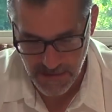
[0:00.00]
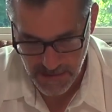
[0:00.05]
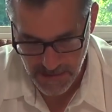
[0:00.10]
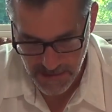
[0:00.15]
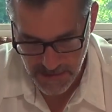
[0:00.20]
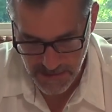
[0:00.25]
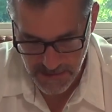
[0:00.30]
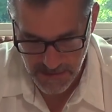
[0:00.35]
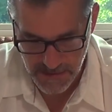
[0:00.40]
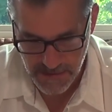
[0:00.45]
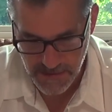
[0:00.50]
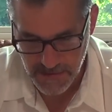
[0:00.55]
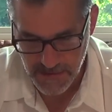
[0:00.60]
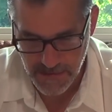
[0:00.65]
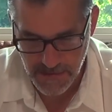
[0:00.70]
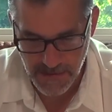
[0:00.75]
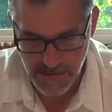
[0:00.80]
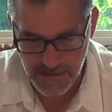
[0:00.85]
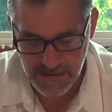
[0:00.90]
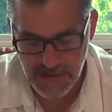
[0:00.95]
And
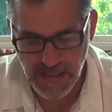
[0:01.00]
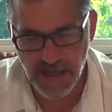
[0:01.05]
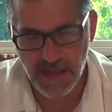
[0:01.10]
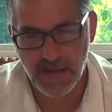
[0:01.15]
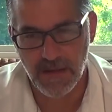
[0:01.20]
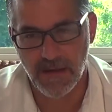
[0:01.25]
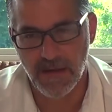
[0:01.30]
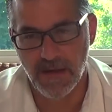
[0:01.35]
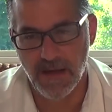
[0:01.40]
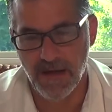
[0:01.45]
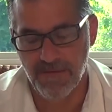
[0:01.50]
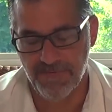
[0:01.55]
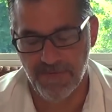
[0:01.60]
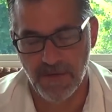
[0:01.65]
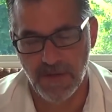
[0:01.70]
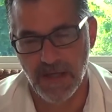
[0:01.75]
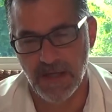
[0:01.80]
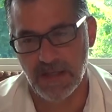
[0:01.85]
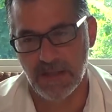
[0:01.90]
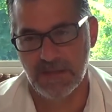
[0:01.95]
it's kind of, I
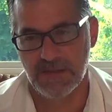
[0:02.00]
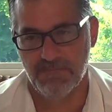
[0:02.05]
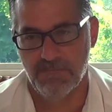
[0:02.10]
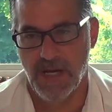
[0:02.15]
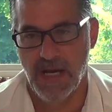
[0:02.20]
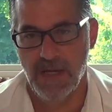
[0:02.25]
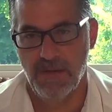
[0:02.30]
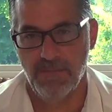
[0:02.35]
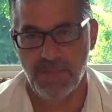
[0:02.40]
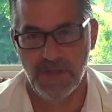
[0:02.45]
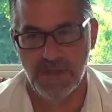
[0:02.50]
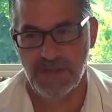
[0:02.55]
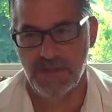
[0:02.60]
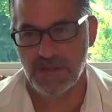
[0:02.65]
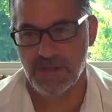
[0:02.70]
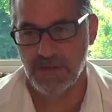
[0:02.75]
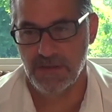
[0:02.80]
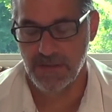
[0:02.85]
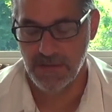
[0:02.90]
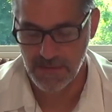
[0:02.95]
feel like it's my
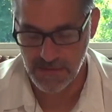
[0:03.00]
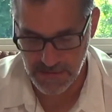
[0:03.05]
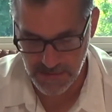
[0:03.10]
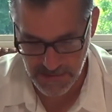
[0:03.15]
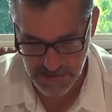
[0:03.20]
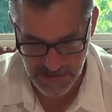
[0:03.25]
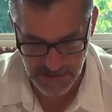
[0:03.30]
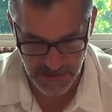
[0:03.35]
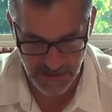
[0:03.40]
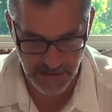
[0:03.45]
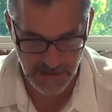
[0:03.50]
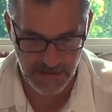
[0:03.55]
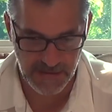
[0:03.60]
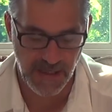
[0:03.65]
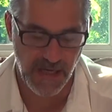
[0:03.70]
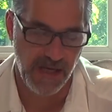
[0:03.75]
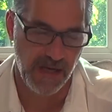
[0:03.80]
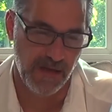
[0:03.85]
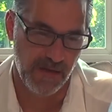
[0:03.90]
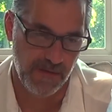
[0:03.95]
mission, seeing as
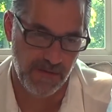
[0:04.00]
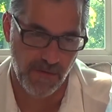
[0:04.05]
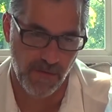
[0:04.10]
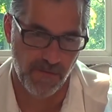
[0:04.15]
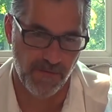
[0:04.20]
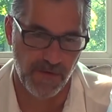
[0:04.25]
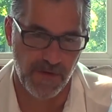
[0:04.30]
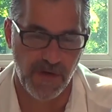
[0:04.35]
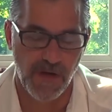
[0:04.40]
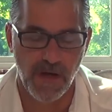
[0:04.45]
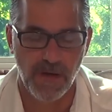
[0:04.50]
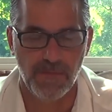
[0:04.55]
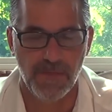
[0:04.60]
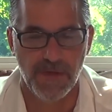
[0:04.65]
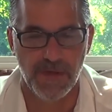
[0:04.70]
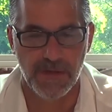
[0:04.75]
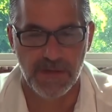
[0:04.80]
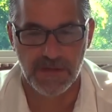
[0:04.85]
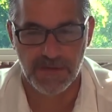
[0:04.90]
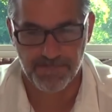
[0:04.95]
I had to overcome
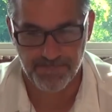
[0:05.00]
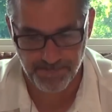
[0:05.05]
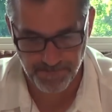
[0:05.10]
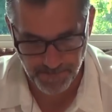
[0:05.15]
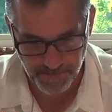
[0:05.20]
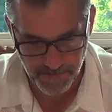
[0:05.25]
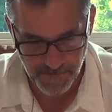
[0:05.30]
this,